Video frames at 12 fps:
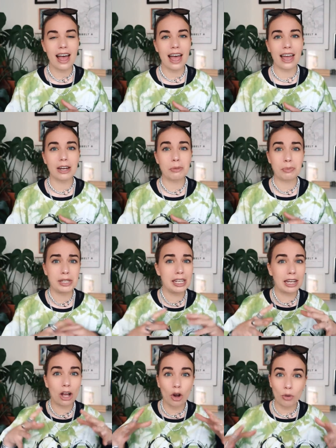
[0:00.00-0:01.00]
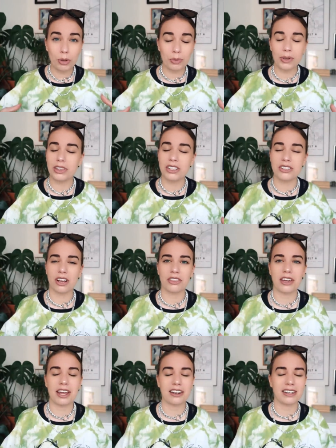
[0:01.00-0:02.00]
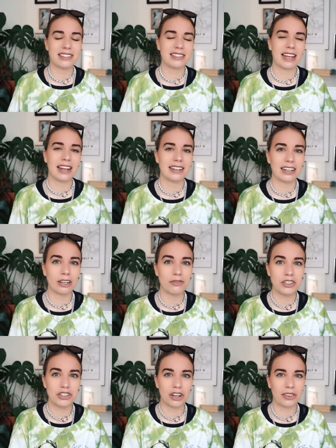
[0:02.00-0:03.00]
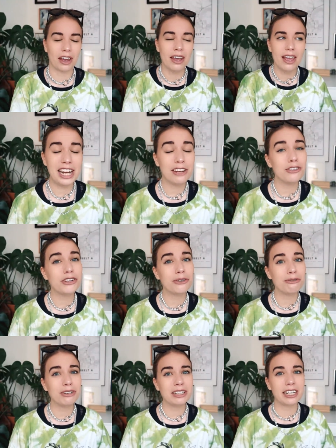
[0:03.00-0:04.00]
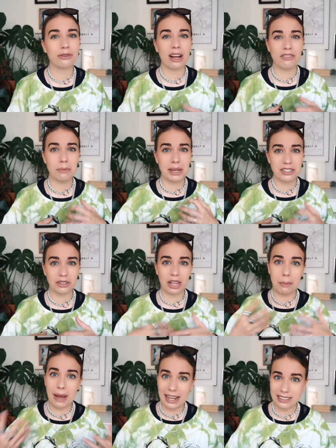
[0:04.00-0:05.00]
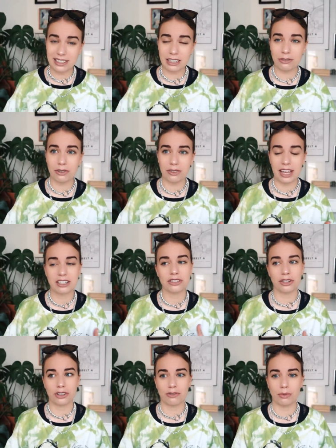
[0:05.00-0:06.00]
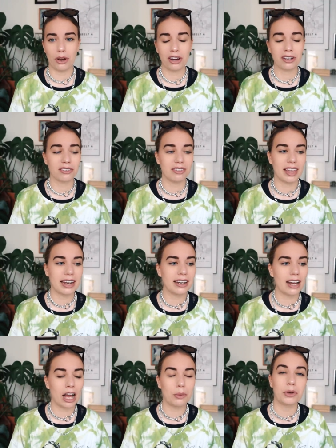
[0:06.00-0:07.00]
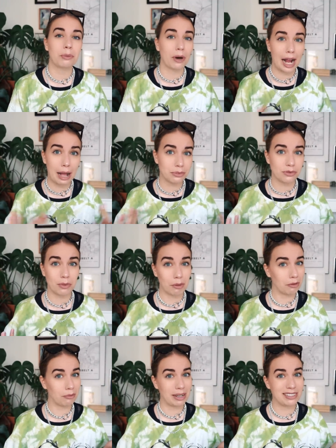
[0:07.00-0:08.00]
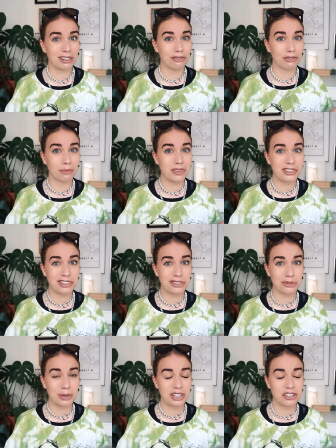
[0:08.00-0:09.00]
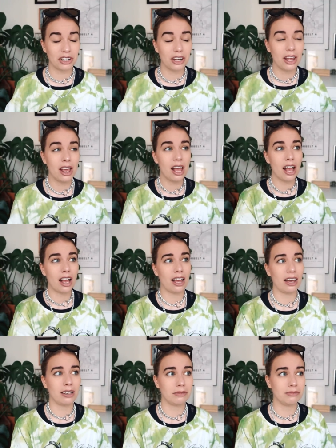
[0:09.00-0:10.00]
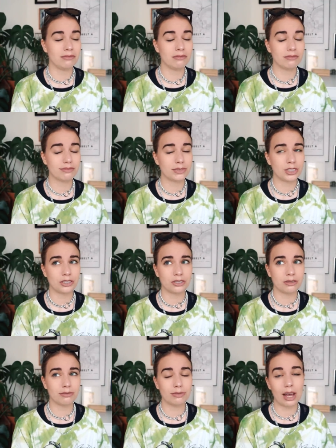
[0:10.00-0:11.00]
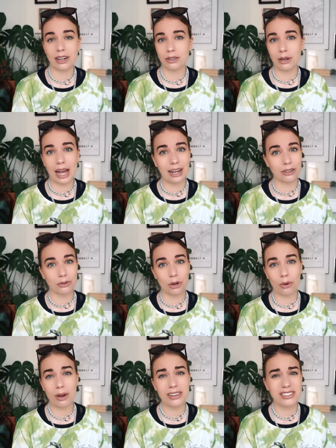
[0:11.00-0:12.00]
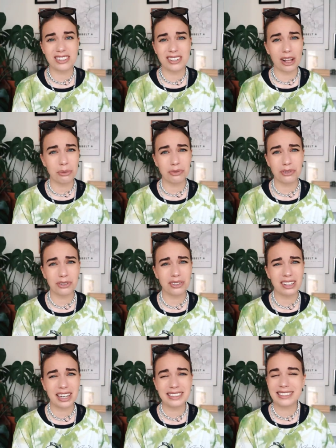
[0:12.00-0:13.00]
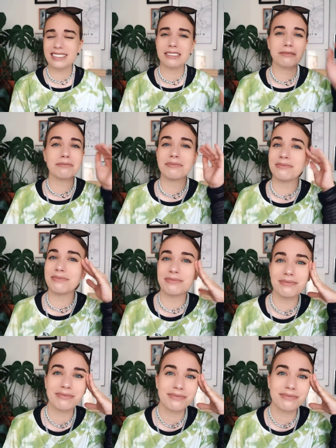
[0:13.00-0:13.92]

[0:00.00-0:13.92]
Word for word: and being open with each other and understanding of each other. And if you don't feel like you have the mental capacity for that sort of work, then I would perhaps remove myself from the situation. Um, just, I don't, I don't know. Is this helpful? I, mm.